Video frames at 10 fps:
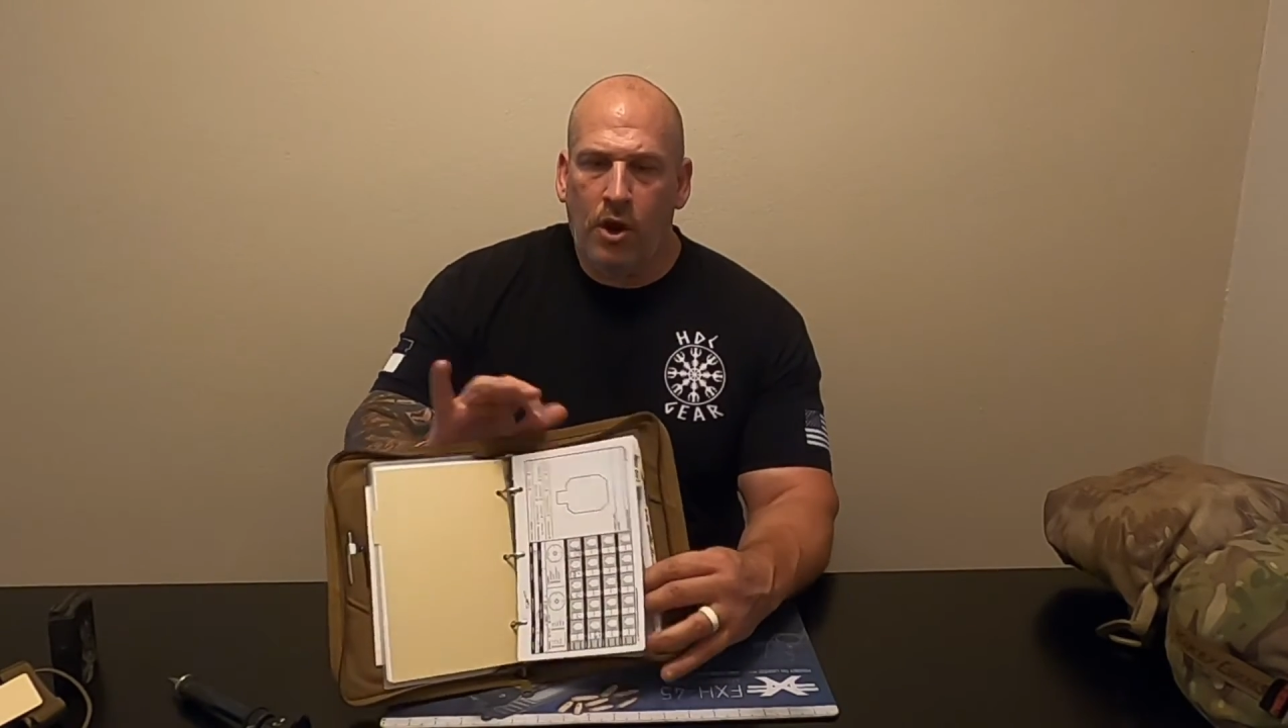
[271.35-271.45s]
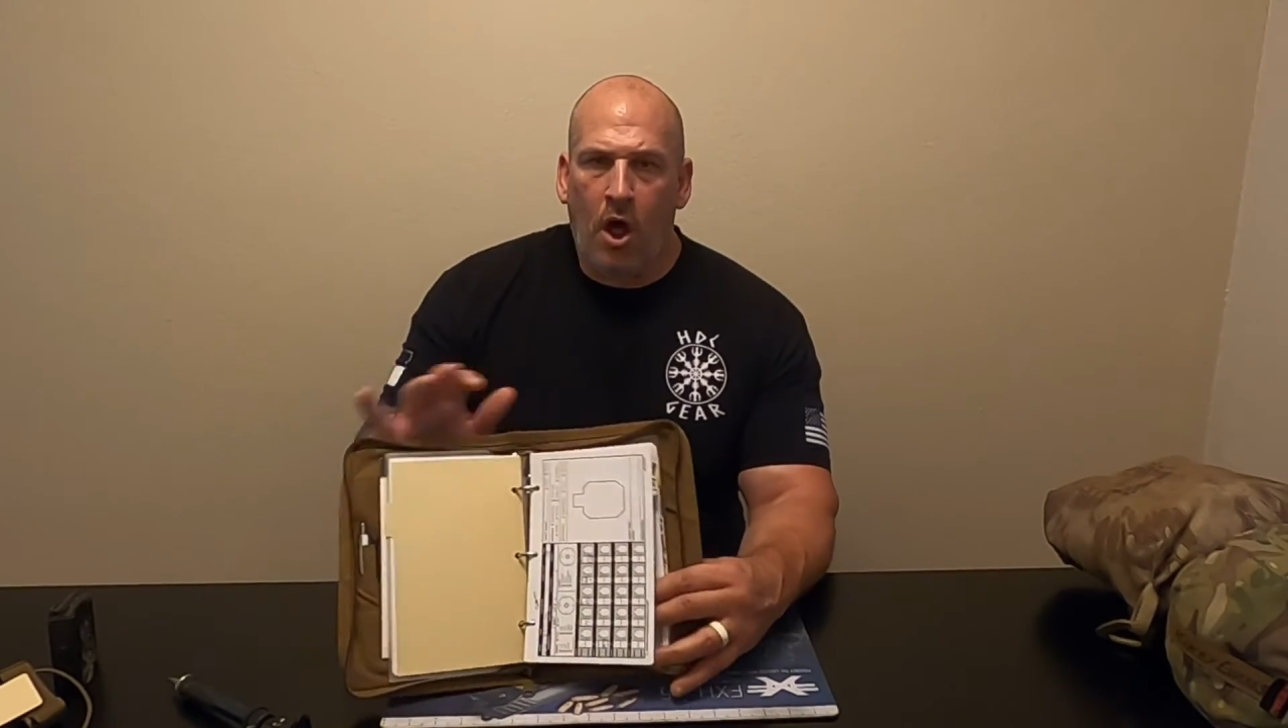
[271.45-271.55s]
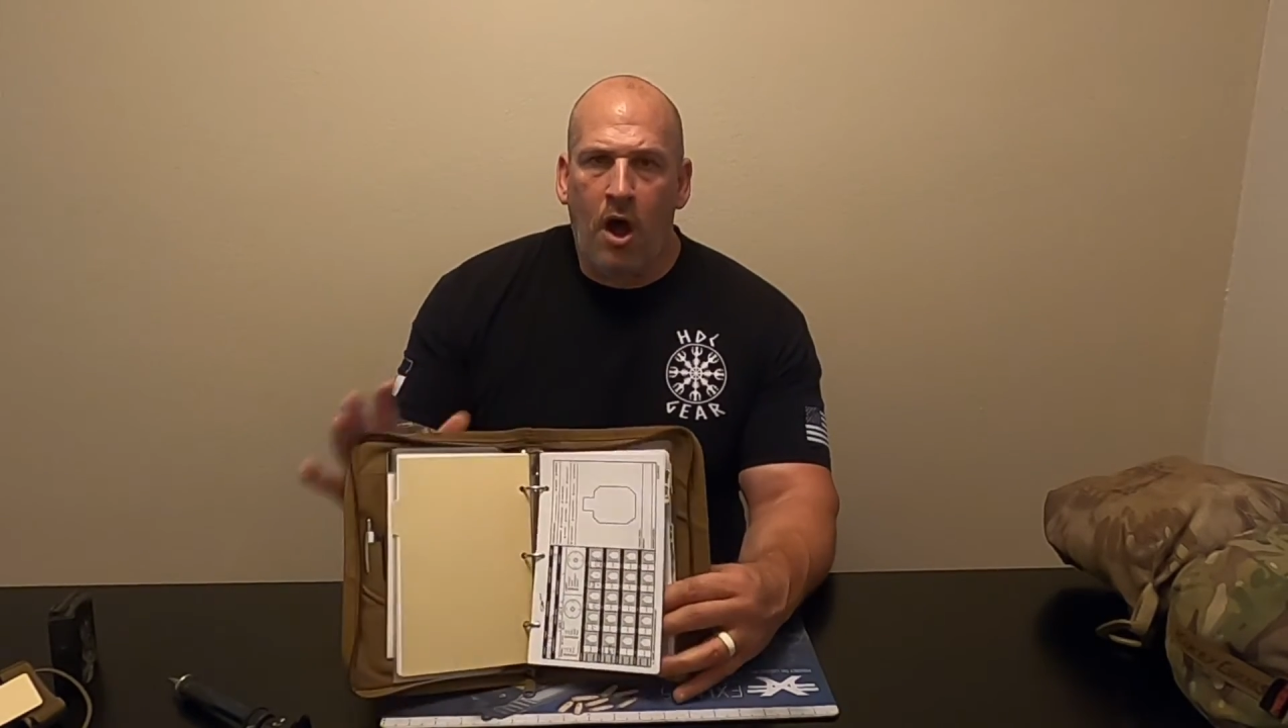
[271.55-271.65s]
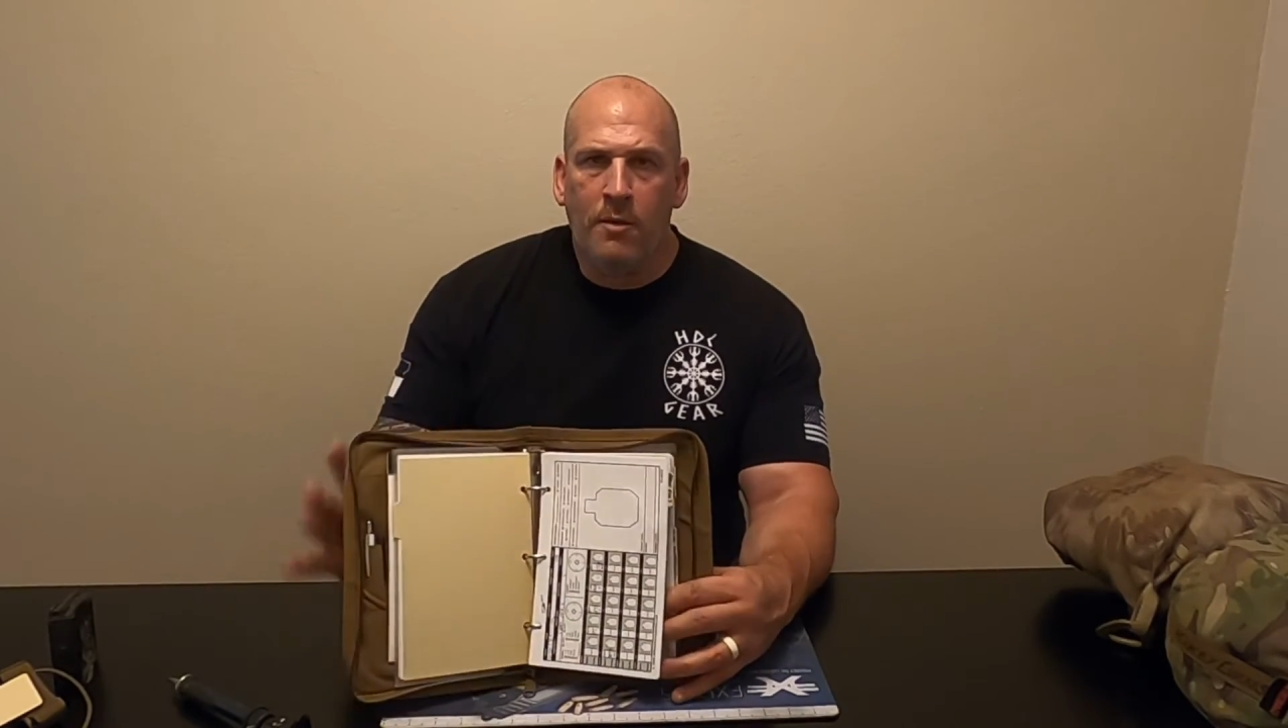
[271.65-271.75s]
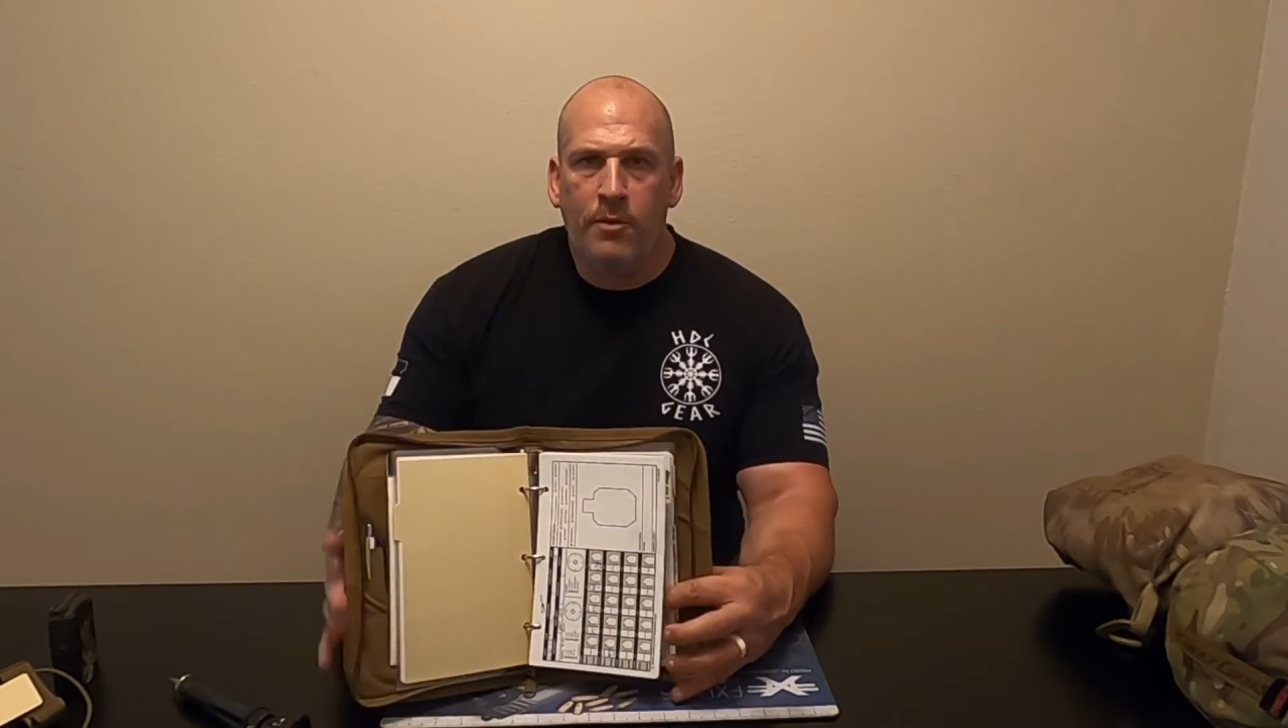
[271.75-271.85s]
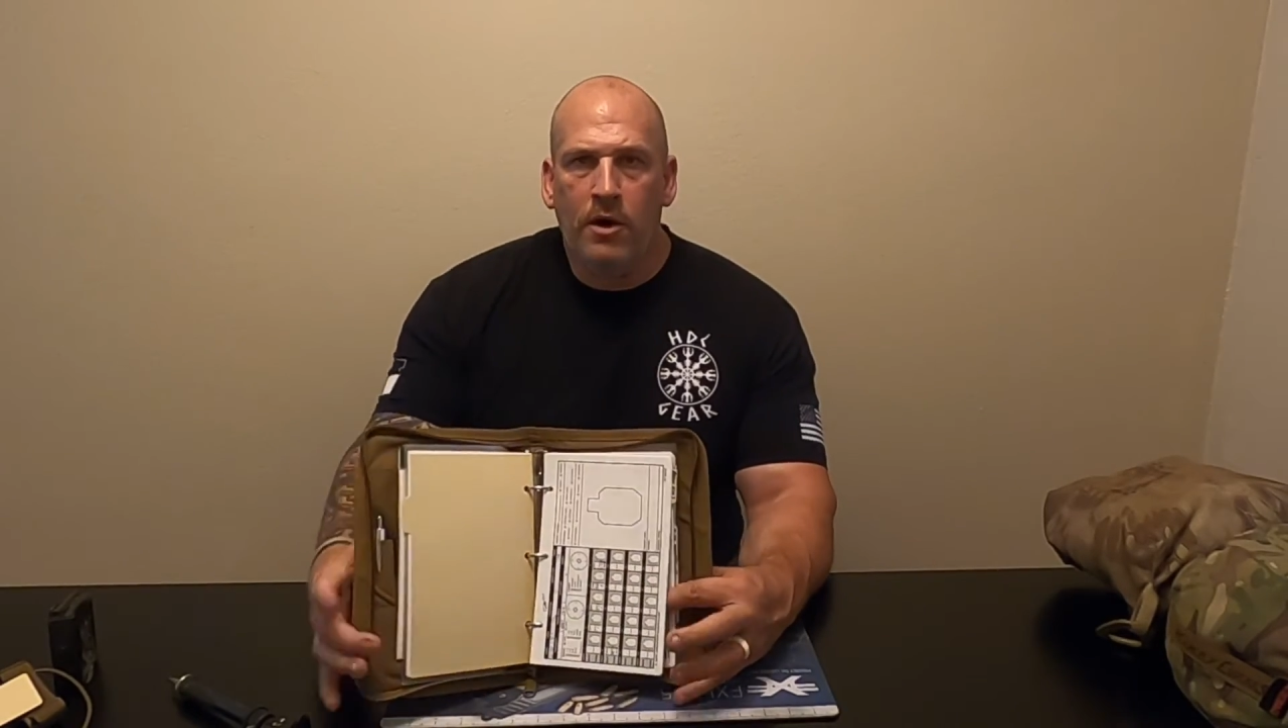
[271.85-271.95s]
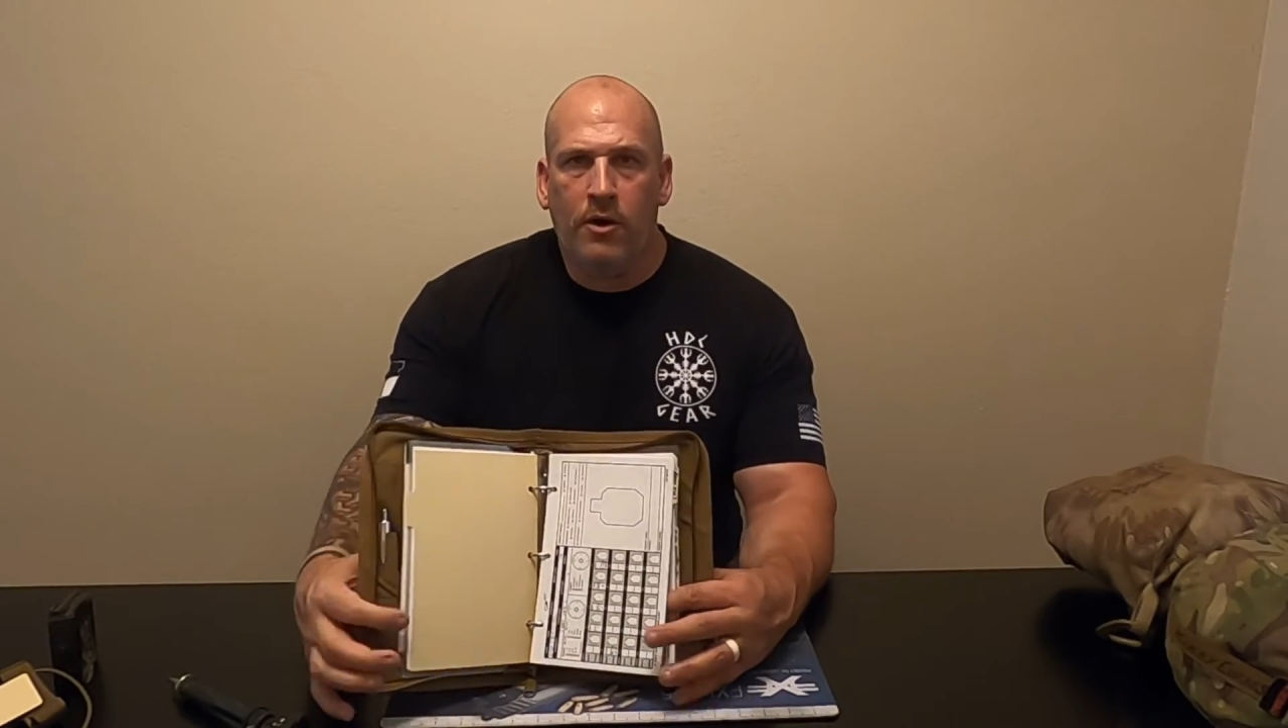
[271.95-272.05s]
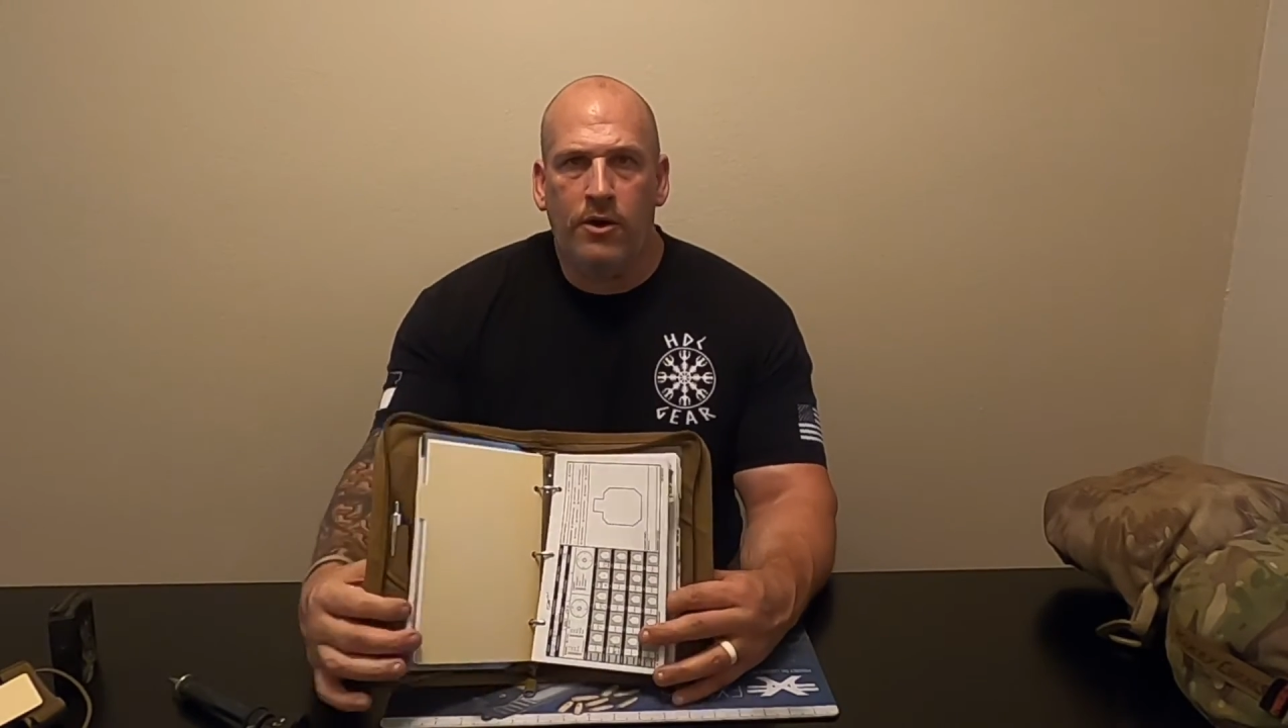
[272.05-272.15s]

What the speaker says: logbook